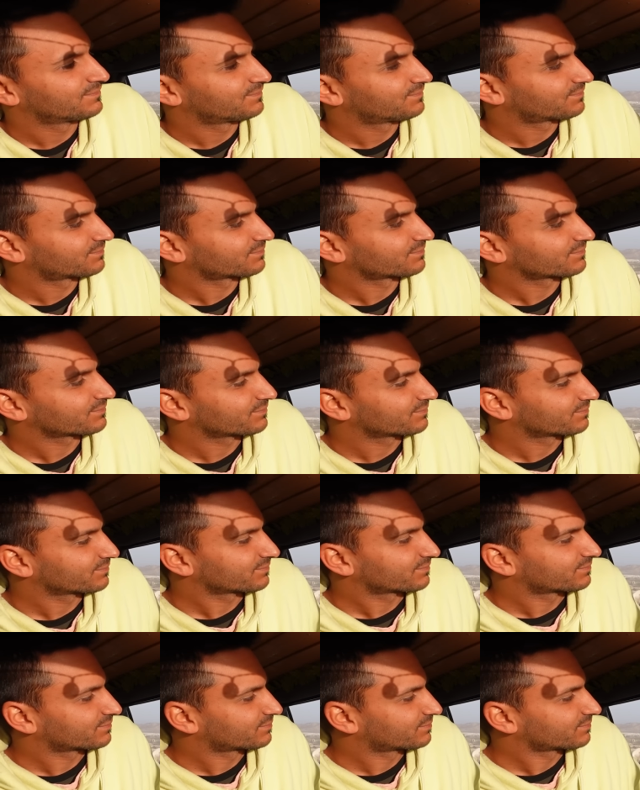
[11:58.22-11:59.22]

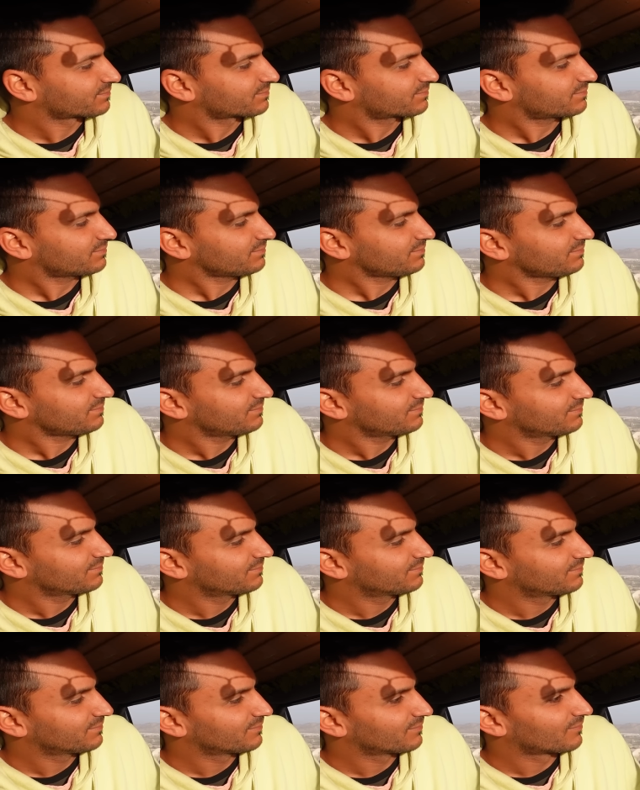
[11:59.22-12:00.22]

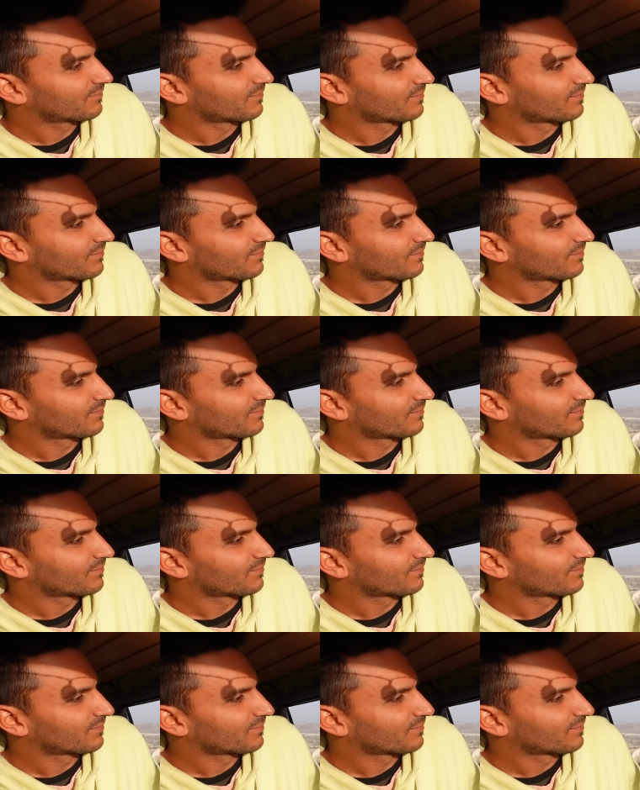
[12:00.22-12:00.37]
Nobody speaks.